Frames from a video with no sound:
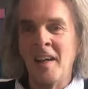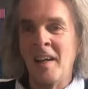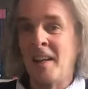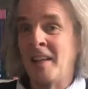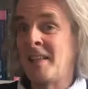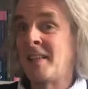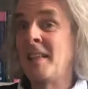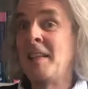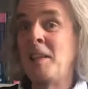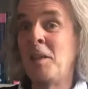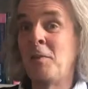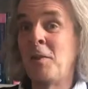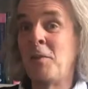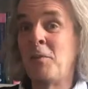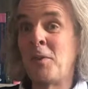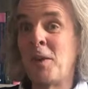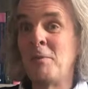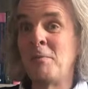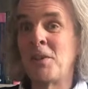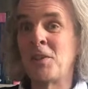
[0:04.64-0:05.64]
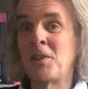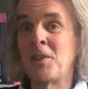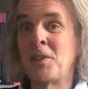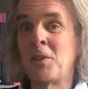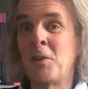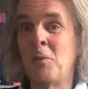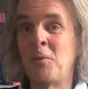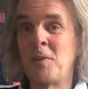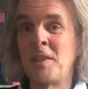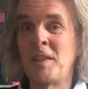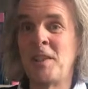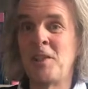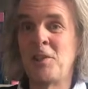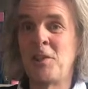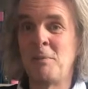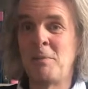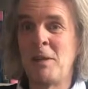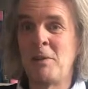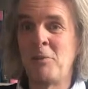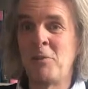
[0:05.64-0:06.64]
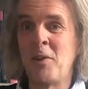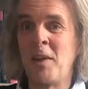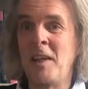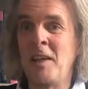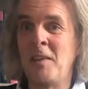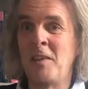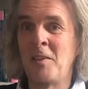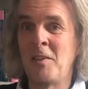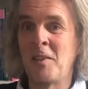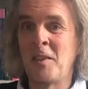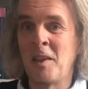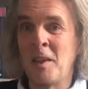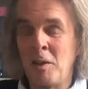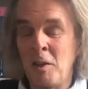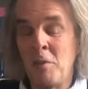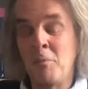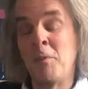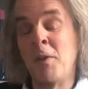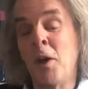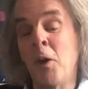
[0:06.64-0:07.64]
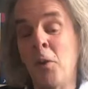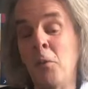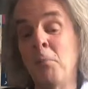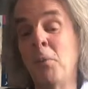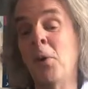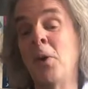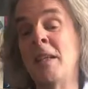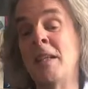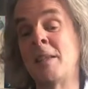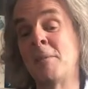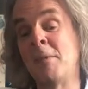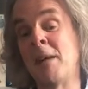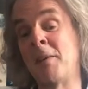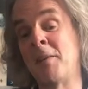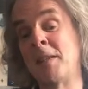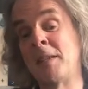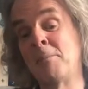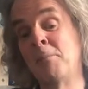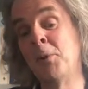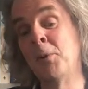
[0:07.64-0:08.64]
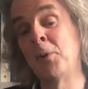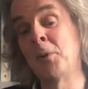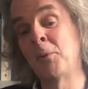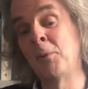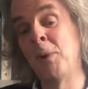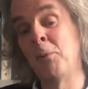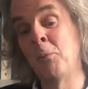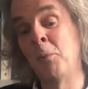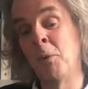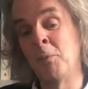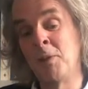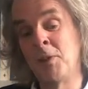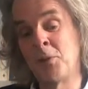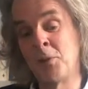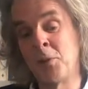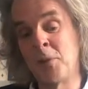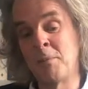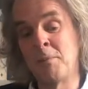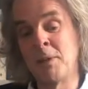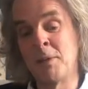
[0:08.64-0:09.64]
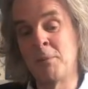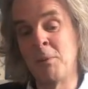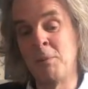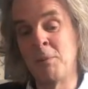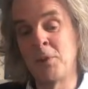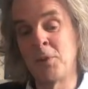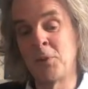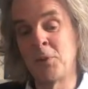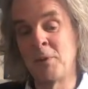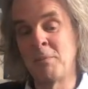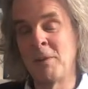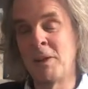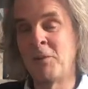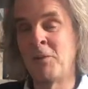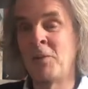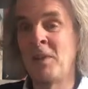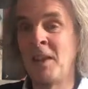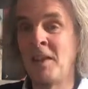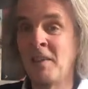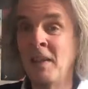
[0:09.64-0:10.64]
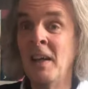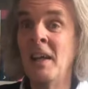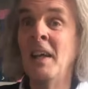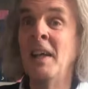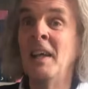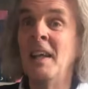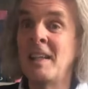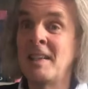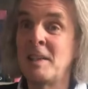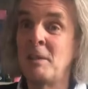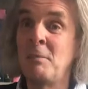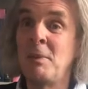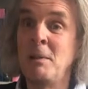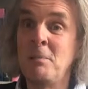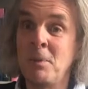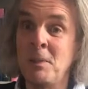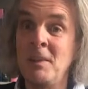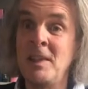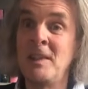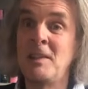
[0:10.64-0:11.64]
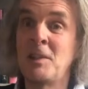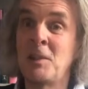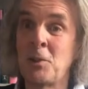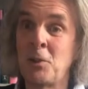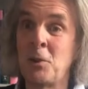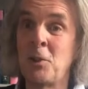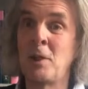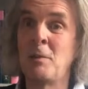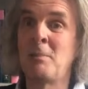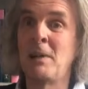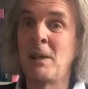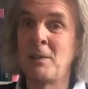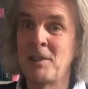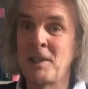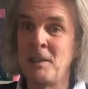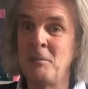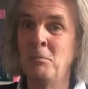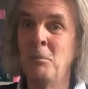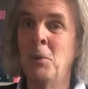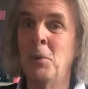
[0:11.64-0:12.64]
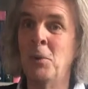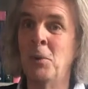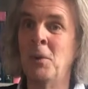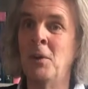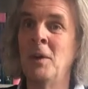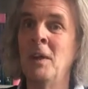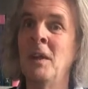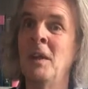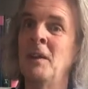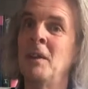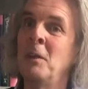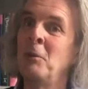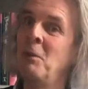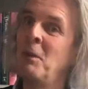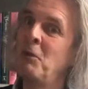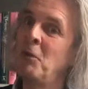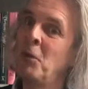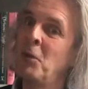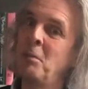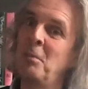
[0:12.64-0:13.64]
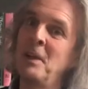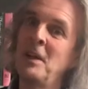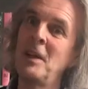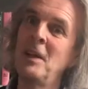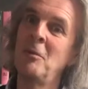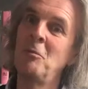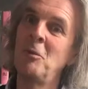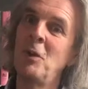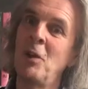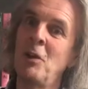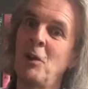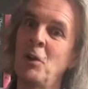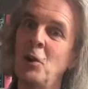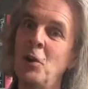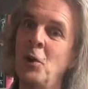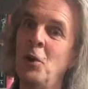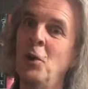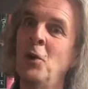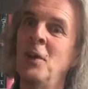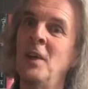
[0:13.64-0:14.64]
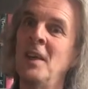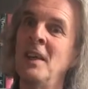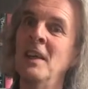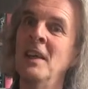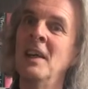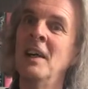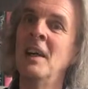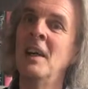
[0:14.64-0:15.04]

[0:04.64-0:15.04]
I see the event very much as a conversation about faith. Uh, the, the whole point about this book, what we talk about when we talk about faith, is that people need to talk about it more, that we've all become rather coy,